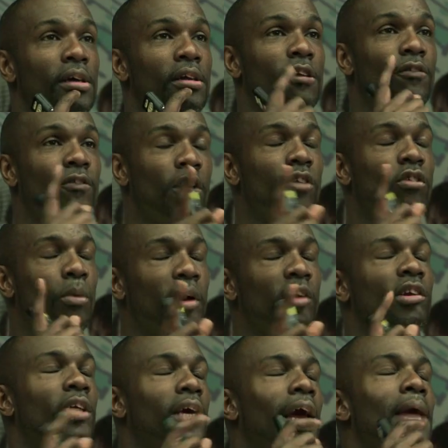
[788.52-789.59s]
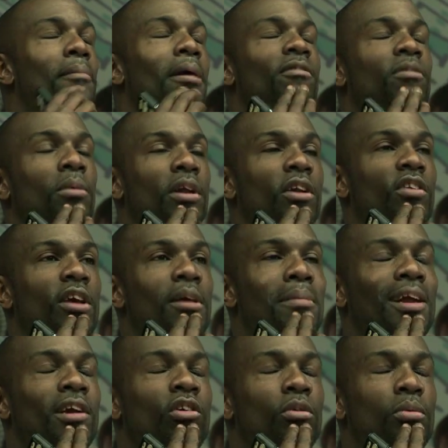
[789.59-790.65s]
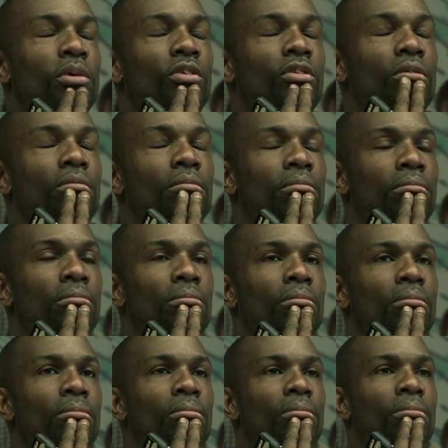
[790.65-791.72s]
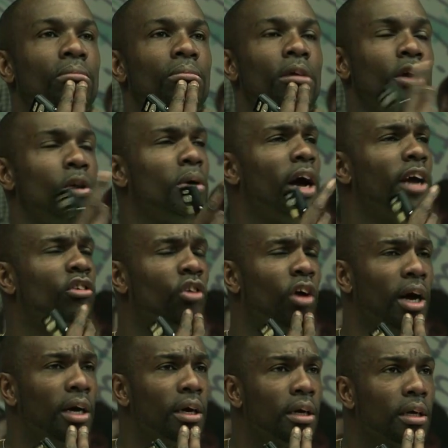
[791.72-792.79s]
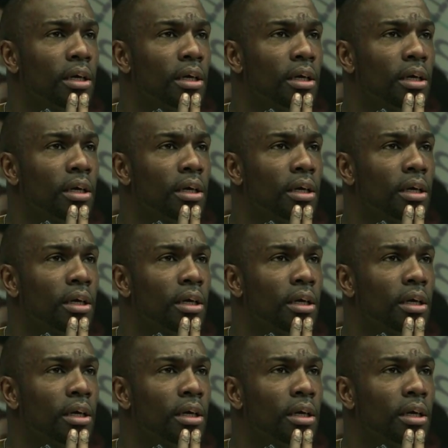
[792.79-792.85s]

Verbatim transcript: the first question that came back from one of the team managers was, Are you guys drunk?